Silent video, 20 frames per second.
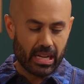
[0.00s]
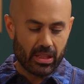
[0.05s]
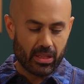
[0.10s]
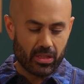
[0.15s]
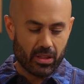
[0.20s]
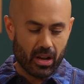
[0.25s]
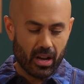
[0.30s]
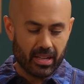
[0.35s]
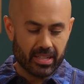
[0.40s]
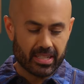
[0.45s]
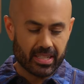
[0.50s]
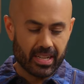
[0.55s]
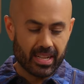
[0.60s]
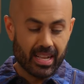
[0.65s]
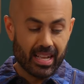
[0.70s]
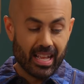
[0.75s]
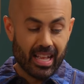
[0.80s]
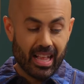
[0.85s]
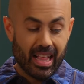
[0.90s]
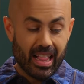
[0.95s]
and thoughts.
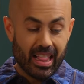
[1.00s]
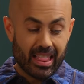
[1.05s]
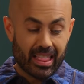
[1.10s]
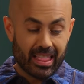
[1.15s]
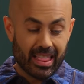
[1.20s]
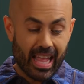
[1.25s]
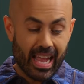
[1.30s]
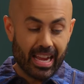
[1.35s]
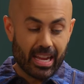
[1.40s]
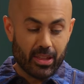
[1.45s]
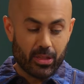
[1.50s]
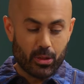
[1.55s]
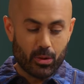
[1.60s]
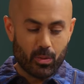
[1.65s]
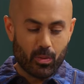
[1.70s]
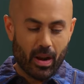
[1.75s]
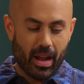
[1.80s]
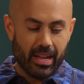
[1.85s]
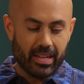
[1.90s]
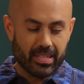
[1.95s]
Like the
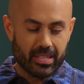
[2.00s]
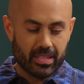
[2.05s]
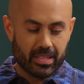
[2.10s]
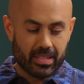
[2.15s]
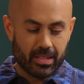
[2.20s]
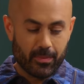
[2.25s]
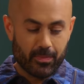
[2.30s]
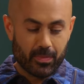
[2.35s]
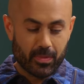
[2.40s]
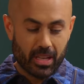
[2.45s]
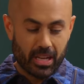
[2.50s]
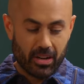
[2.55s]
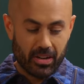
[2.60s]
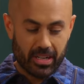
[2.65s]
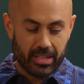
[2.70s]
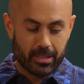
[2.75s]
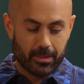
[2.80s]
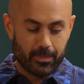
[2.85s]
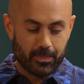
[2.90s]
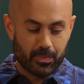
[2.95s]
rest, here it
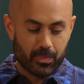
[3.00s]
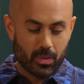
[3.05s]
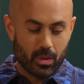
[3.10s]
is,